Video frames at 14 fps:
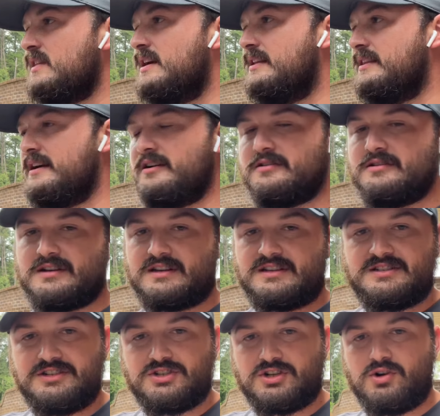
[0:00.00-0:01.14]
and their
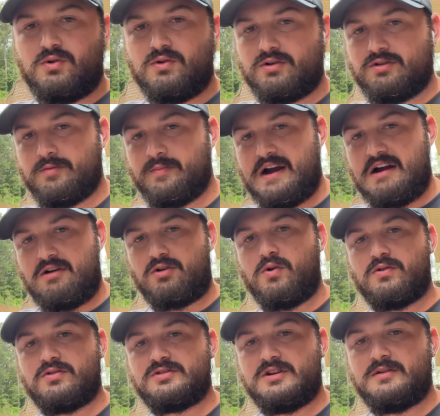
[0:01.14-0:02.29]
extension cord or their power
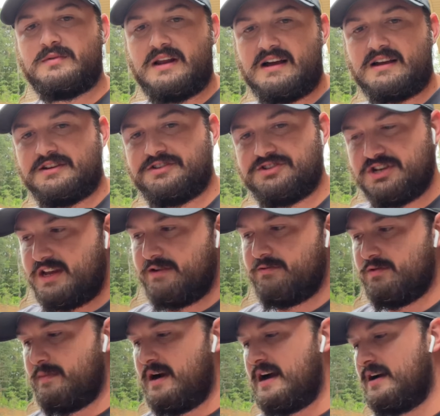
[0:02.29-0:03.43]
cord or something, I can check it with
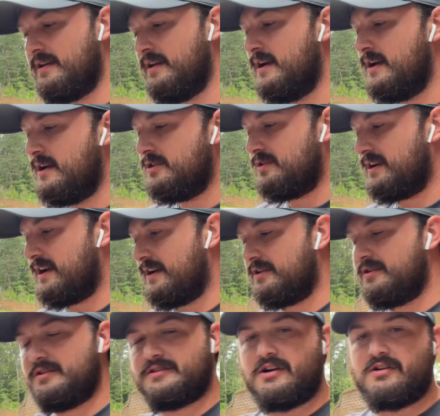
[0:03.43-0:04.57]
mine. So I got a
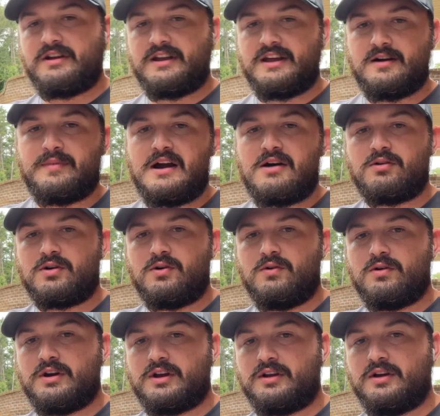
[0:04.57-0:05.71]
good 30 amp power
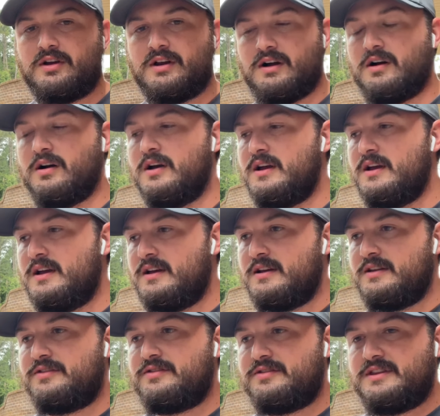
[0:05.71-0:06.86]
cord and a good
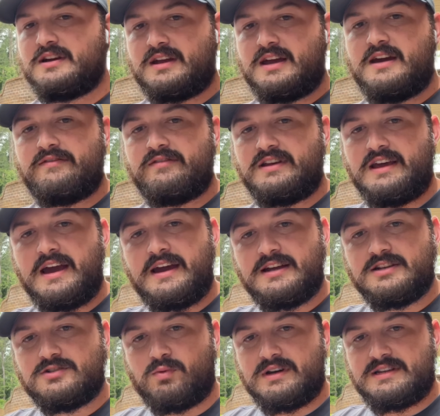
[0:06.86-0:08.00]
thick heavy
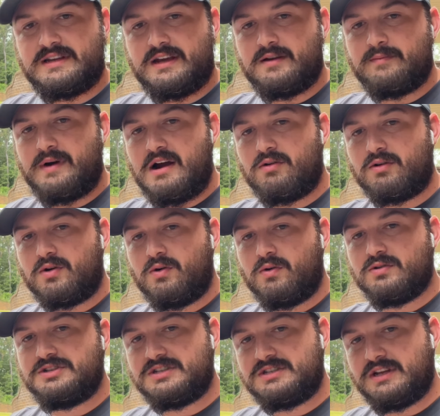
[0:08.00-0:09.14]
gauge 110 power
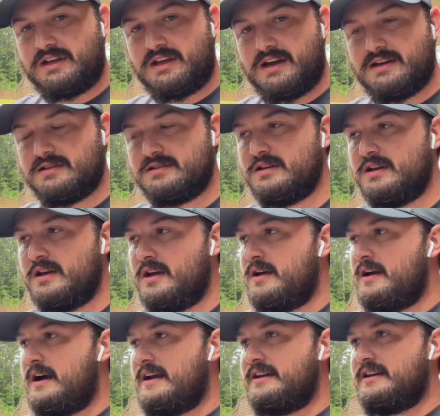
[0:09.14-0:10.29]
cord, just in case
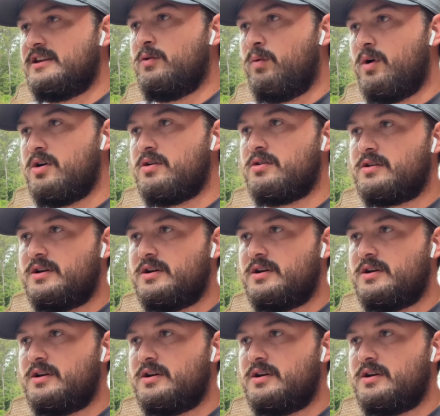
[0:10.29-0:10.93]
I need to work